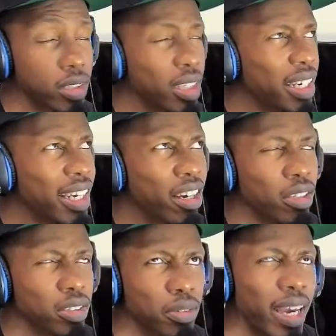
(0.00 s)
and they
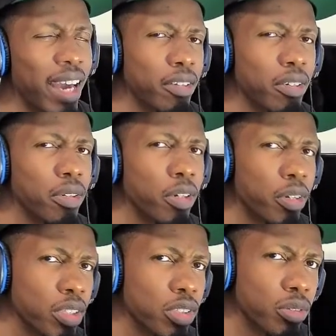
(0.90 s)
also have it on their
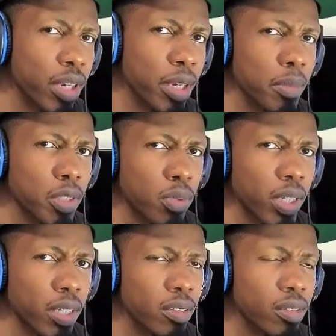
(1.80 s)
Instagram as well.